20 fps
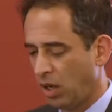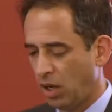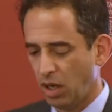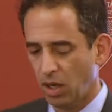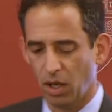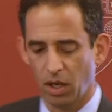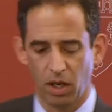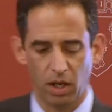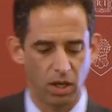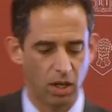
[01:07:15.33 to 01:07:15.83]
uh,
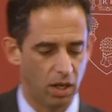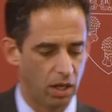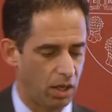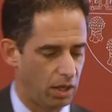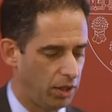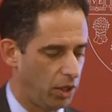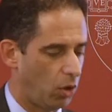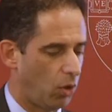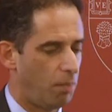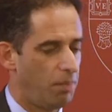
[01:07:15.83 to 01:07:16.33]

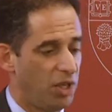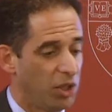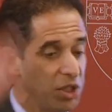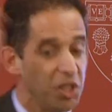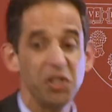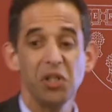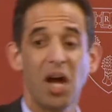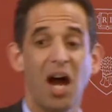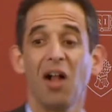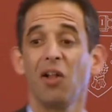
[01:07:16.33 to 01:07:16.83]
uh, you know a
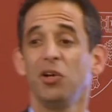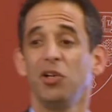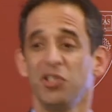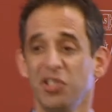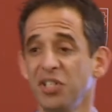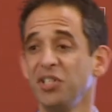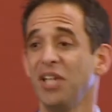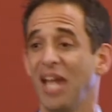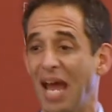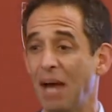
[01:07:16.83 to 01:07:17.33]
million
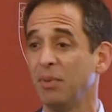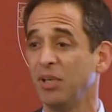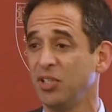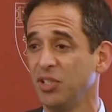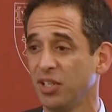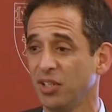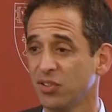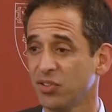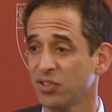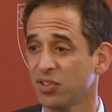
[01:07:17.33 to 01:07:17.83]
dollars in
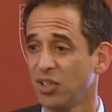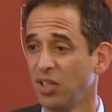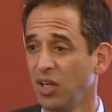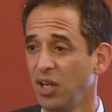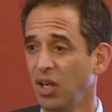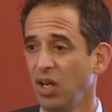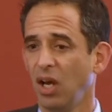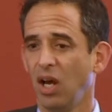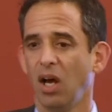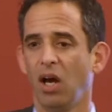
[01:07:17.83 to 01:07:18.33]
damages.
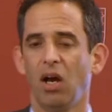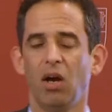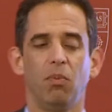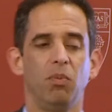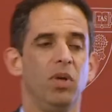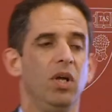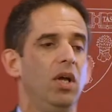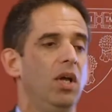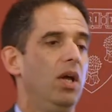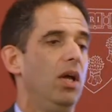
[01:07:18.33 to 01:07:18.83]

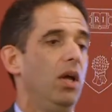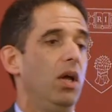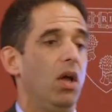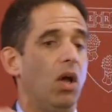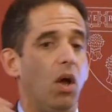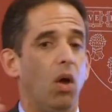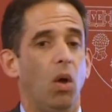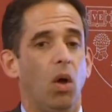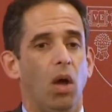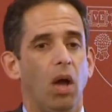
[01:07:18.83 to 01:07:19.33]
Um,
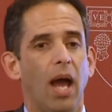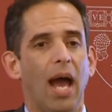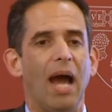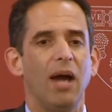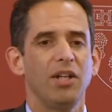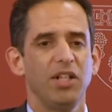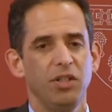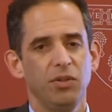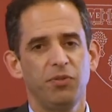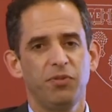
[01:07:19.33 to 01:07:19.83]

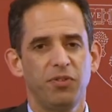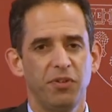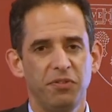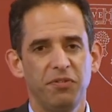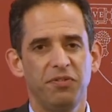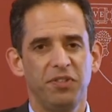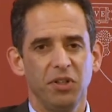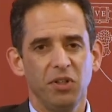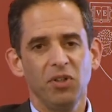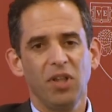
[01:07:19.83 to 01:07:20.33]
how do you
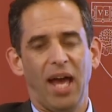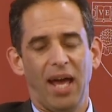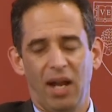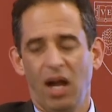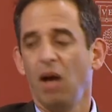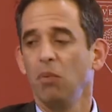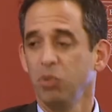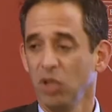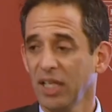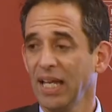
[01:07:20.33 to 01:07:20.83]
fulfill that
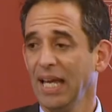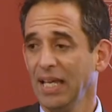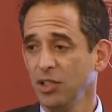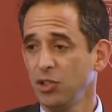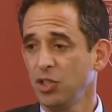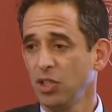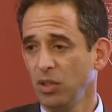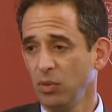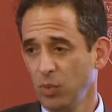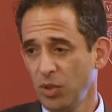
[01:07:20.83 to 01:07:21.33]

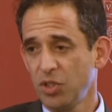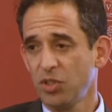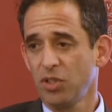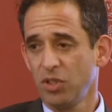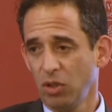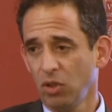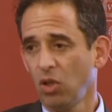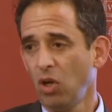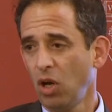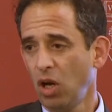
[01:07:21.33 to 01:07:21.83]
obligation which
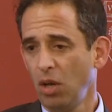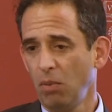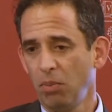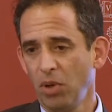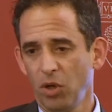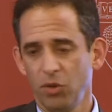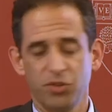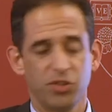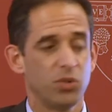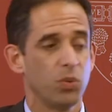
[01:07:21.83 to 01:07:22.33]
the law
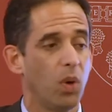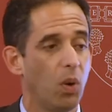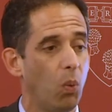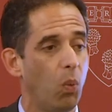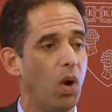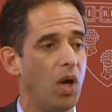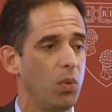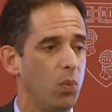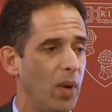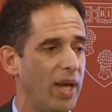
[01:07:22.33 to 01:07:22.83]
imposes? Well,
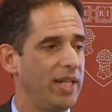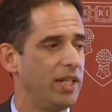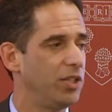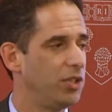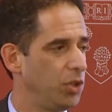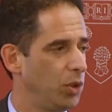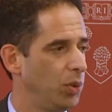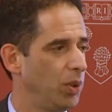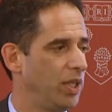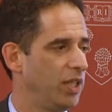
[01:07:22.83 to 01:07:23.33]
one way to
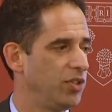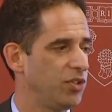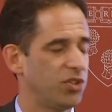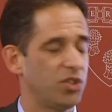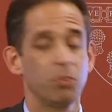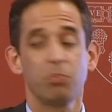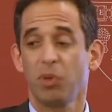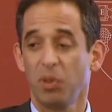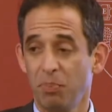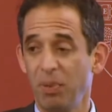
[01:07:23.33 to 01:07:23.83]
do it is
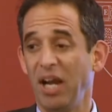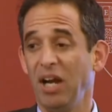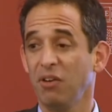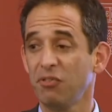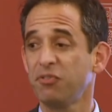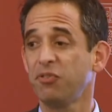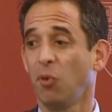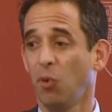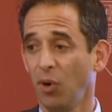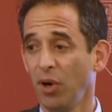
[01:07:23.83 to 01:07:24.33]
to
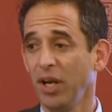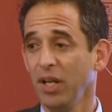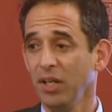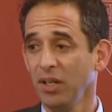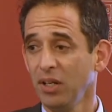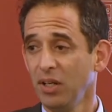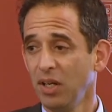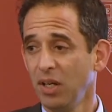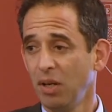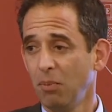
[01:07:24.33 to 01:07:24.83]
prepare for it
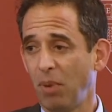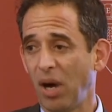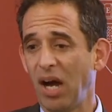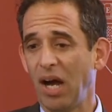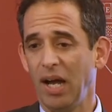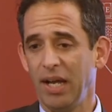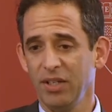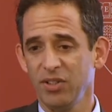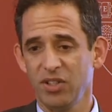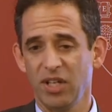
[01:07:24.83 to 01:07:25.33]

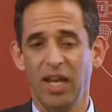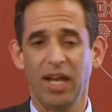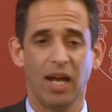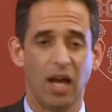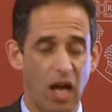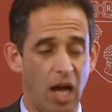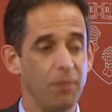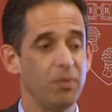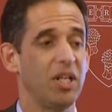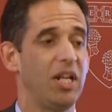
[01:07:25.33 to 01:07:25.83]
by
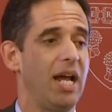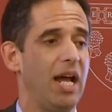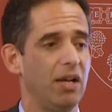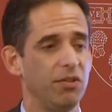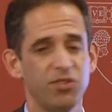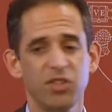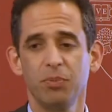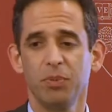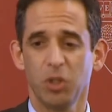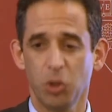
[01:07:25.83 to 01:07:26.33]
saying, I'm going to
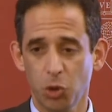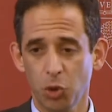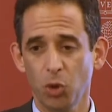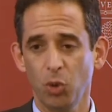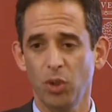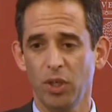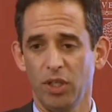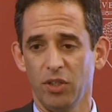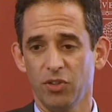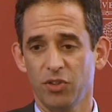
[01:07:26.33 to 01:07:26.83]
have some
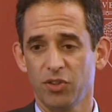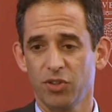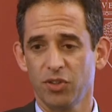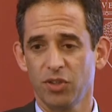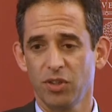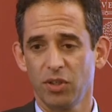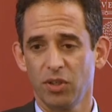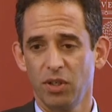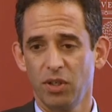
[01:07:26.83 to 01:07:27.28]
insurance